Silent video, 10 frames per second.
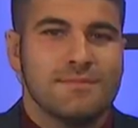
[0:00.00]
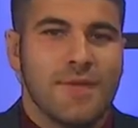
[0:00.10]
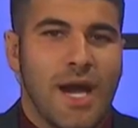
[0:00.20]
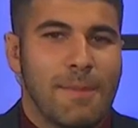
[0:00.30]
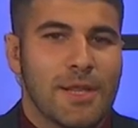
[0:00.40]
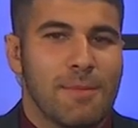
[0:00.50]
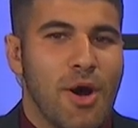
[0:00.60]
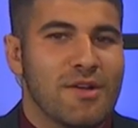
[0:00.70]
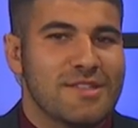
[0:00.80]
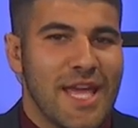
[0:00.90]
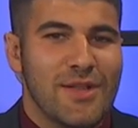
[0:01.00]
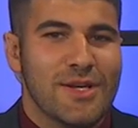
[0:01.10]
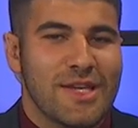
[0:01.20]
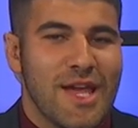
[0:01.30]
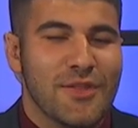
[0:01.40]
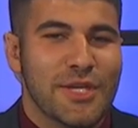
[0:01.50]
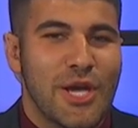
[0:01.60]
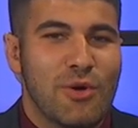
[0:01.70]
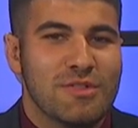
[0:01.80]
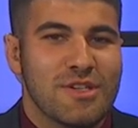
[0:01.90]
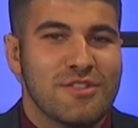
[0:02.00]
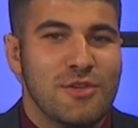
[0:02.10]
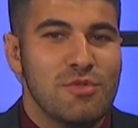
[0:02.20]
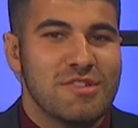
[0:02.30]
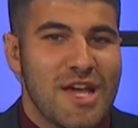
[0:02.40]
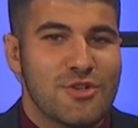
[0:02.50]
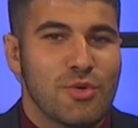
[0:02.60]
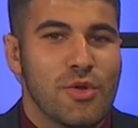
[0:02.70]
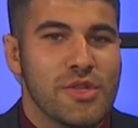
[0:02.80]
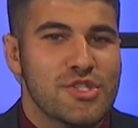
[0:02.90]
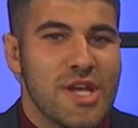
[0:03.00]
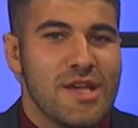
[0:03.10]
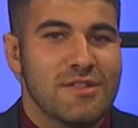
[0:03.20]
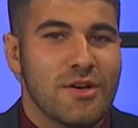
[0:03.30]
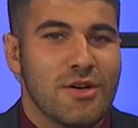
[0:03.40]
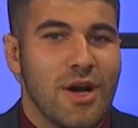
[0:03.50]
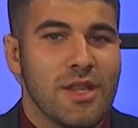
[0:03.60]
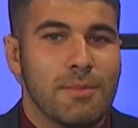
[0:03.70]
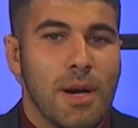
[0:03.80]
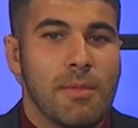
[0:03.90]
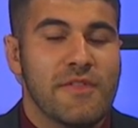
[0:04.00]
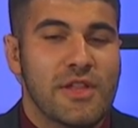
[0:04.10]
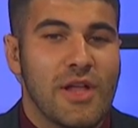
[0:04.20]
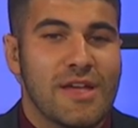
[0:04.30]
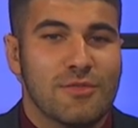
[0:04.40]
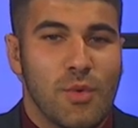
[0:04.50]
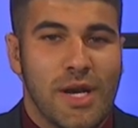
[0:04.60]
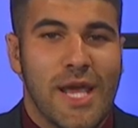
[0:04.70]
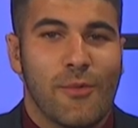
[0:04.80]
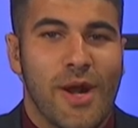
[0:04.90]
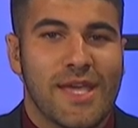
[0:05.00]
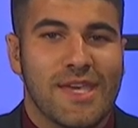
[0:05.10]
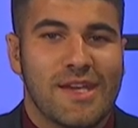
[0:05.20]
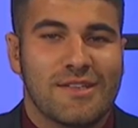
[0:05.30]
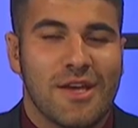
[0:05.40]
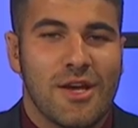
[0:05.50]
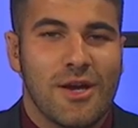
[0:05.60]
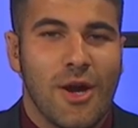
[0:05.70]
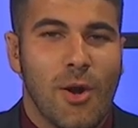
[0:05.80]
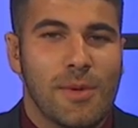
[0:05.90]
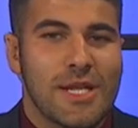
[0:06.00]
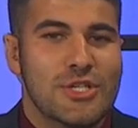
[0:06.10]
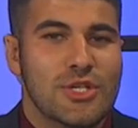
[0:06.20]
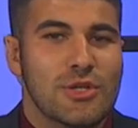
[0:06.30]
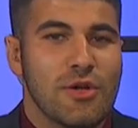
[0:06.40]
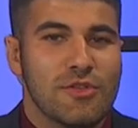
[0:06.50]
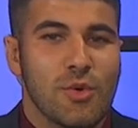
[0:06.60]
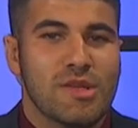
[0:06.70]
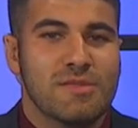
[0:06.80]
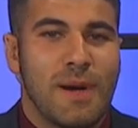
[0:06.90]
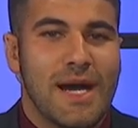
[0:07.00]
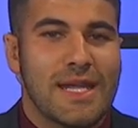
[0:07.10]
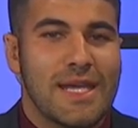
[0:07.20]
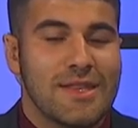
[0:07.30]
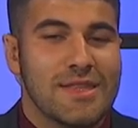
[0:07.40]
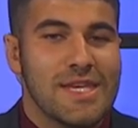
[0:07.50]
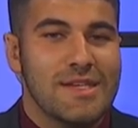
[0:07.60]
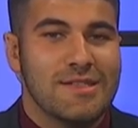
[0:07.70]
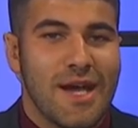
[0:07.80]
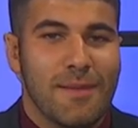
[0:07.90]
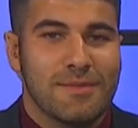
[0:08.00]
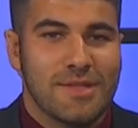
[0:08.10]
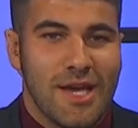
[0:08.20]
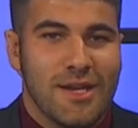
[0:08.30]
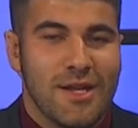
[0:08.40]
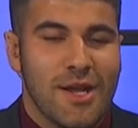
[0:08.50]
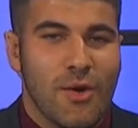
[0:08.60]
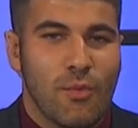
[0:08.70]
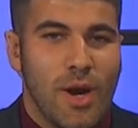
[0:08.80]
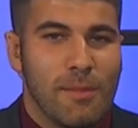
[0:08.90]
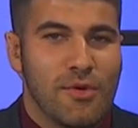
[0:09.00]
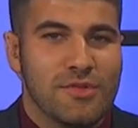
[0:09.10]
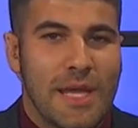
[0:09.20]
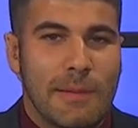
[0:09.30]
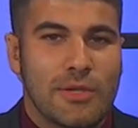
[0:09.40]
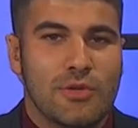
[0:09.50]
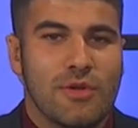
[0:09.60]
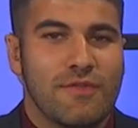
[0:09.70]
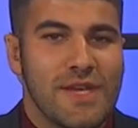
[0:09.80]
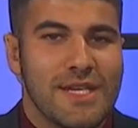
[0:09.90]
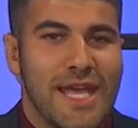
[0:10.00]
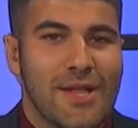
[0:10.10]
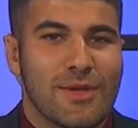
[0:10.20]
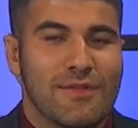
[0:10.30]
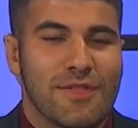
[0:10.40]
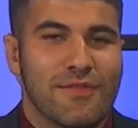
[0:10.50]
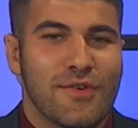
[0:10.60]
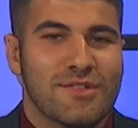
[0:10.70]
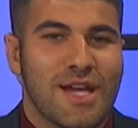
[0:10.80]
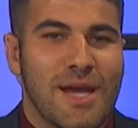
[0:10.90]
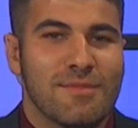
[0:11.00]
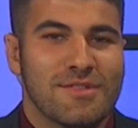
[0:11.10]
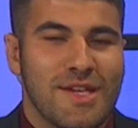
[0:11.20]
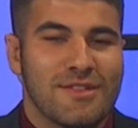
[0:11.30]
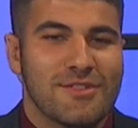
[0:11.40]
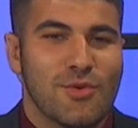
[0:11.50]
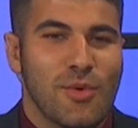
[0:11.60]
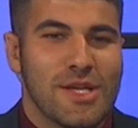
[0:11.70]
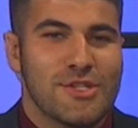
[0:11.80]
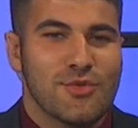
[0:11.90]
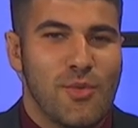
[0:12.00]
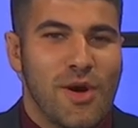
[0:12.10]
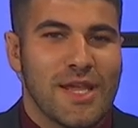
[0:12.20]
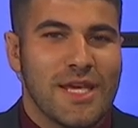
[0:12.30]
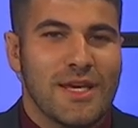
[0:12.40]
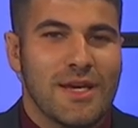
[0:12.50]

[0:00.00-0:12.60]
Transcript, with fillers: Up in Lamar's, Gehlen Catholic hosted Sioux Central. The Jays are on the bubble of the Class 1A rankings, opened an inch closer to a spot in the top 10. Rebels aiming to defeat Gehlen for the first time since 2020.